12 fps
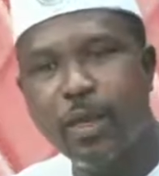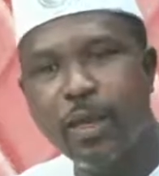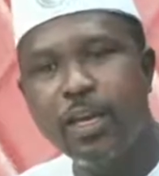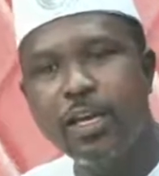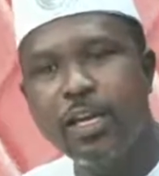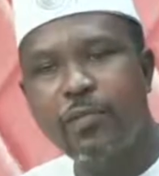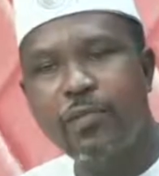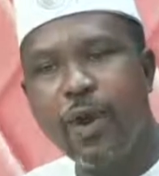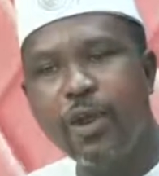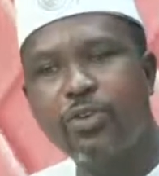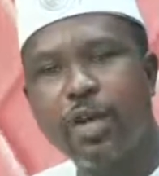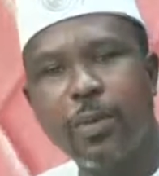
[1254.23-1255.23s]
Even when you talk
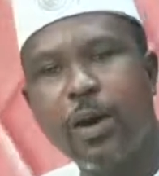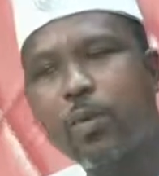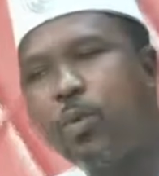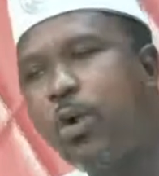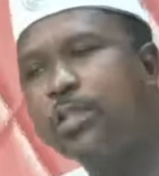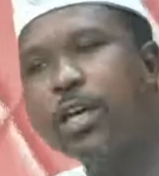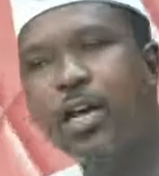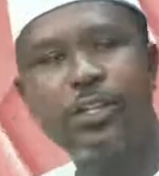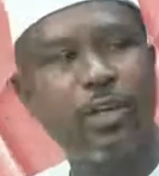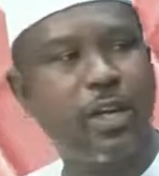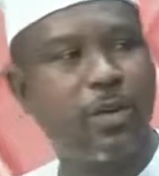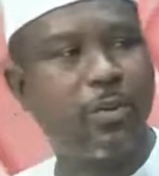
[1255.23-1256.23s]
about Western region and
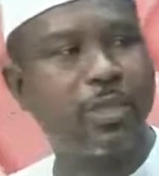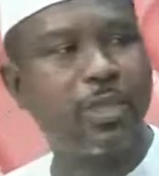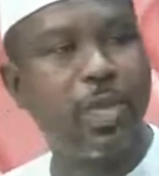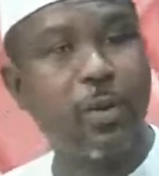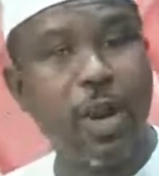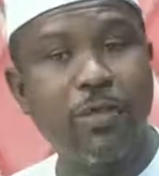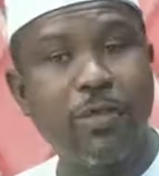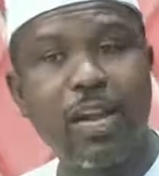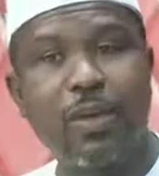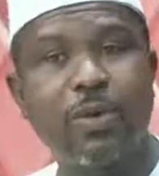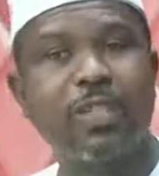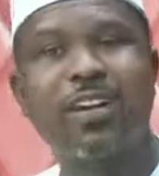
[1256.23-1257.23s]
Western, whenever there was
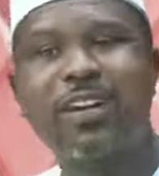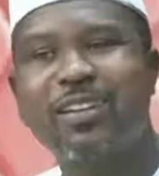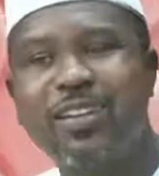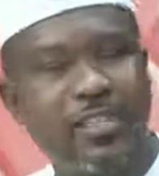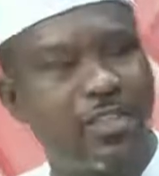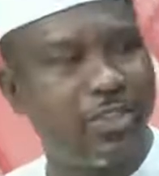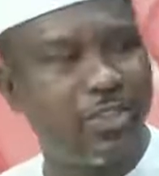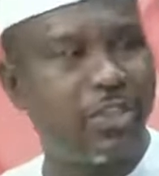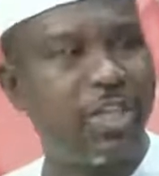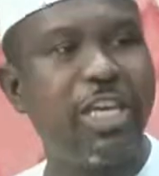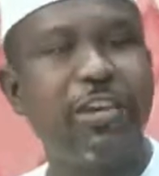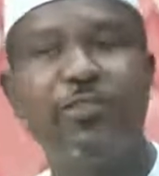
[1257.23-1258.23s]
a crisis,
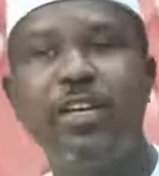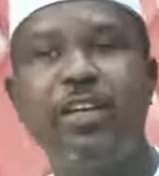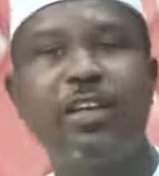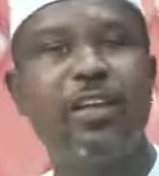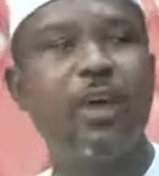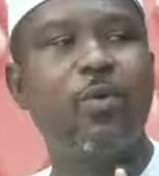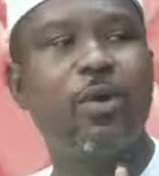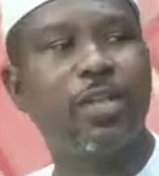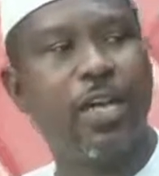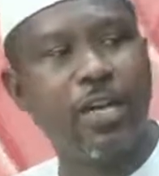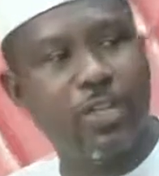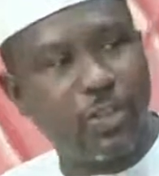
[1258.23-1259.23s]
even in the then Western
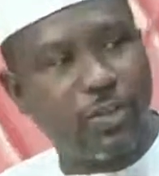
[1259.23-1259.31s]
region,